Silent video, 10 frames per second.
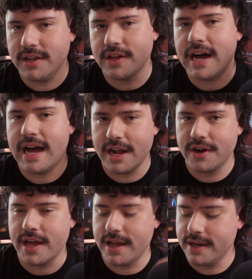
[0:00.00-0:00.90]
on the
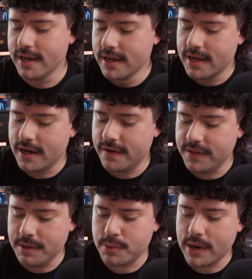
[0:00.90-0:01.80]
higher end of
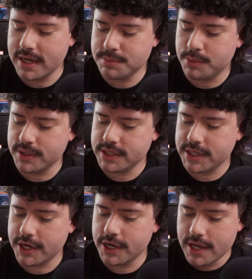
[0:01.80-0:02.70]
the price points
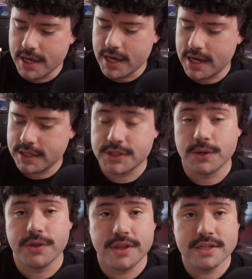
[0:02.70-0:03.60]
here. Uh,
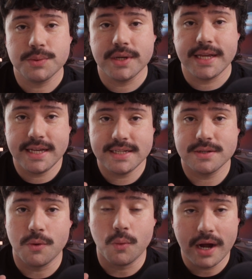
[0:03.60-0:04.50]
so this one
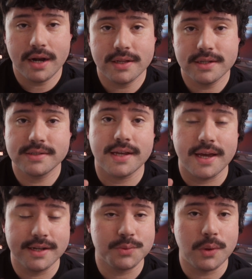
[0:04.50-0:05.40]
is wireless
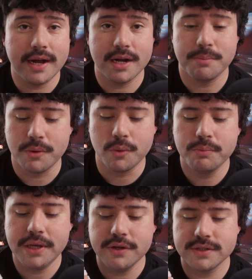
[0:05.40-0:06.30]
and it's wired, but we'll
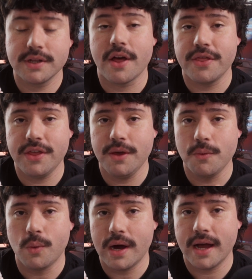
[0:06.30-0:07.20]
be using the
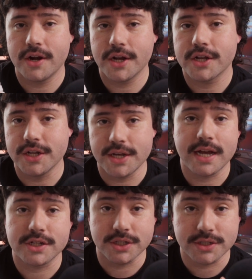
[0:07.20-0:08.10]
wired
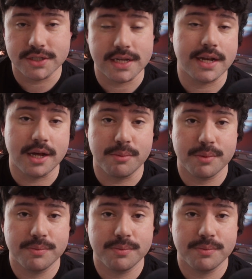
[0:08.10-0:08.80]
connection to set it up.